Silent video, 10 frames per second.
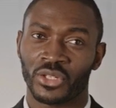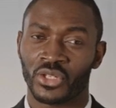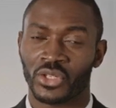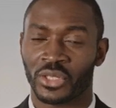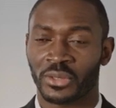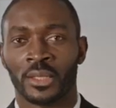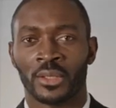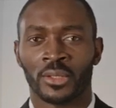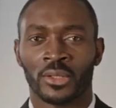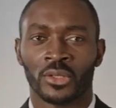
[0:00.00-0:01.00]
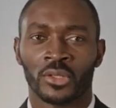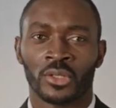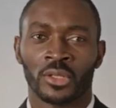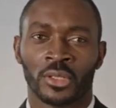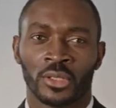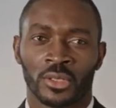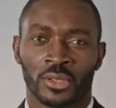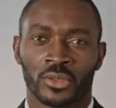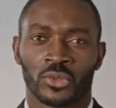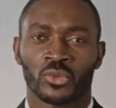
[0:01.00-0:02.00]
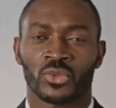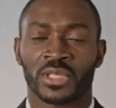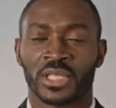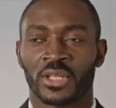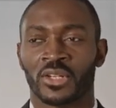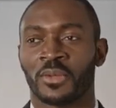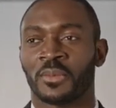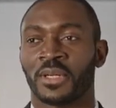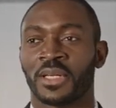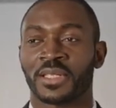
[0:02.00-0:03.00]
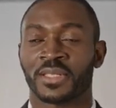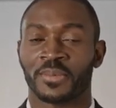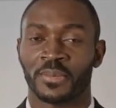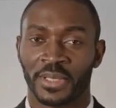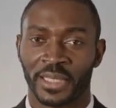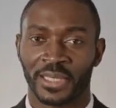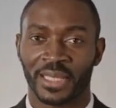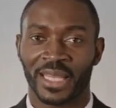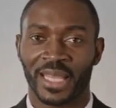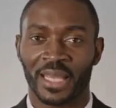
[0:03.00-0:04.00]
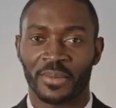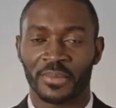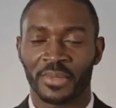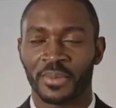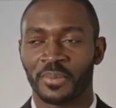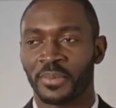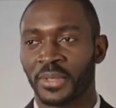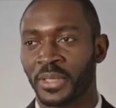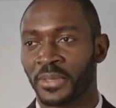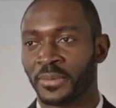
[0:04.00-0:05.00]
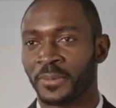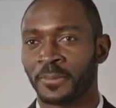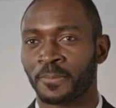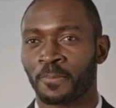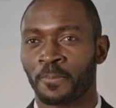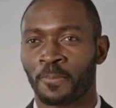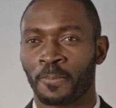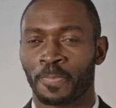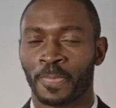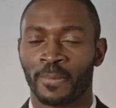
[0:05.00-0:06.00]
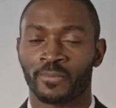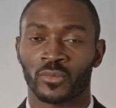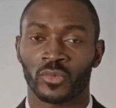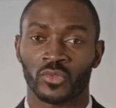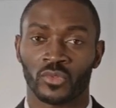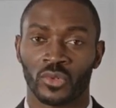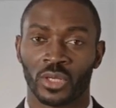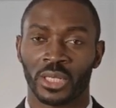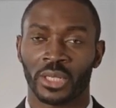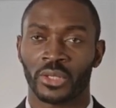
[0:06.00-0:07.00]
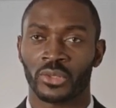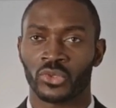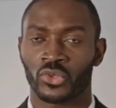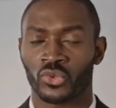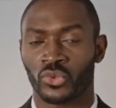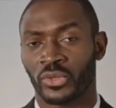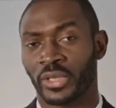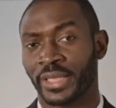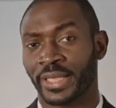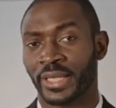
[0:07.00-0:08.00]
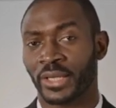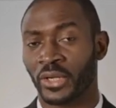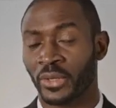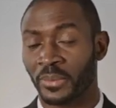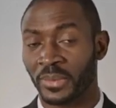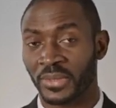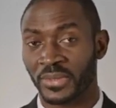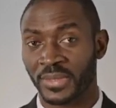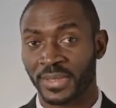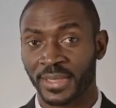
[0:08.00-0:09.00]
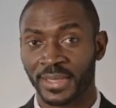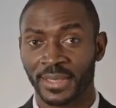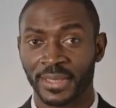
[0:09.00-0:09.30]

Anyone trying to do anything that will disobey that instruction is disobeying the original instruction. The very first one.